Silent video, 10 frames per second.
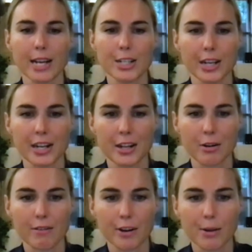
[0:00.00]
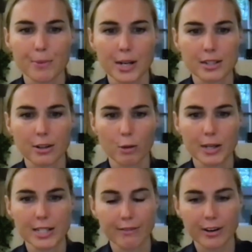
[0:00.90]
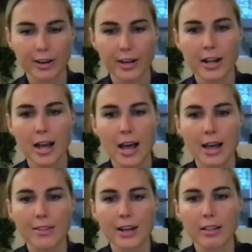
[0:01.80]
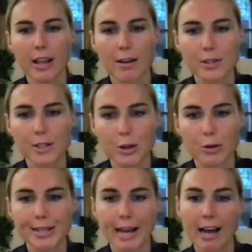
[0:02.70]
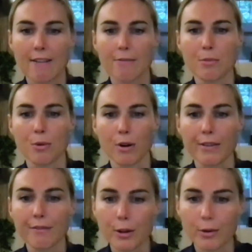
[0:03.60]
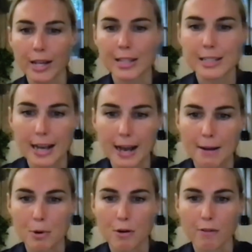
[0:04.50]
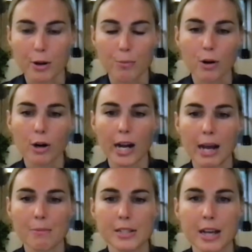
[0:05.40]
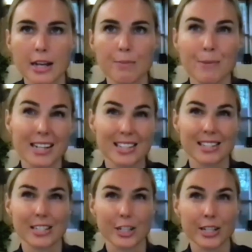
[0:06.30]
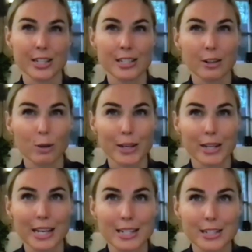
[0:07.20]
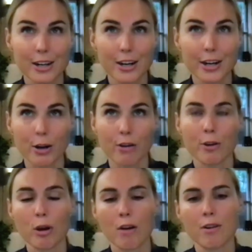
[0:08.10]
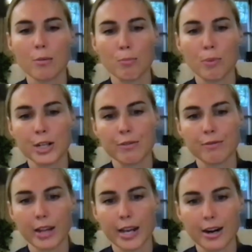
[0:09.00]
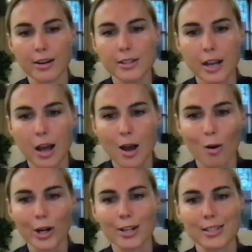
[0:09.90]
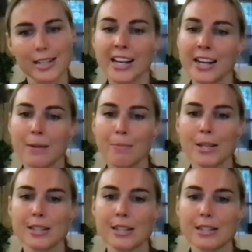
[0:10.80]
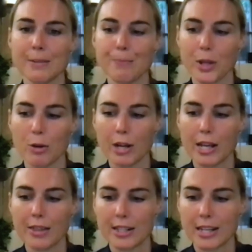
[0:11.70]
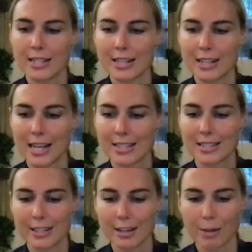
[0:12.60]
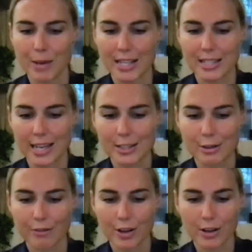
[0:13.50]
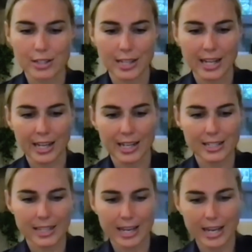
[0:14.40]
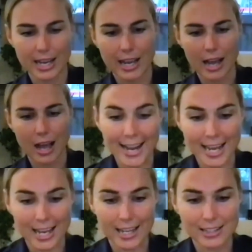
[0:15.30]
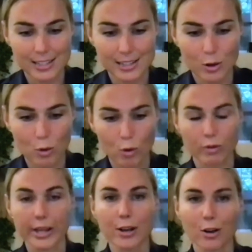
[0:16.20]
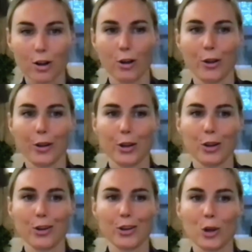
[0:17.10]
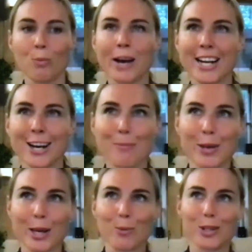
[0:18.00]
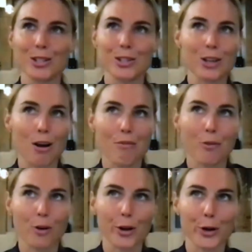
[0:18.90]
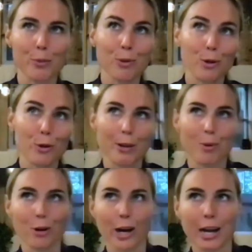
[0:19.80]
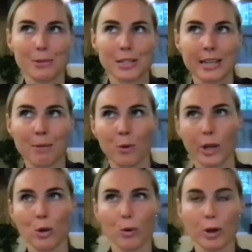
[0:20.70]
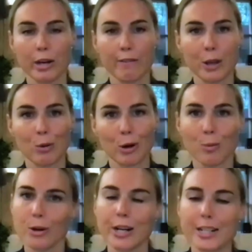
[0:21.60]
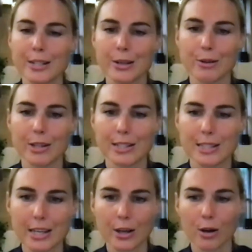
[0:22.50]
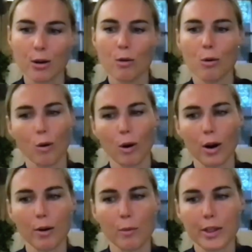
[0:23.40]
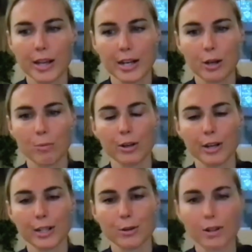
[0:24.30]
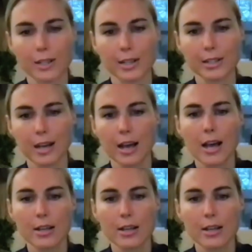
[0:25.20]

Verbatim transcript: foundation you know every company's a little bit different that allows you to have more influence um, over your programs to make decisions a little bit easier you know if you have a bunch of layers or you're sitting in a business unit that doesn't necessarily make sense so if you're sitting in say finance or legal you might not be able to solve for your employee programs the same way you would if you were reporting to the CEO or within human resources.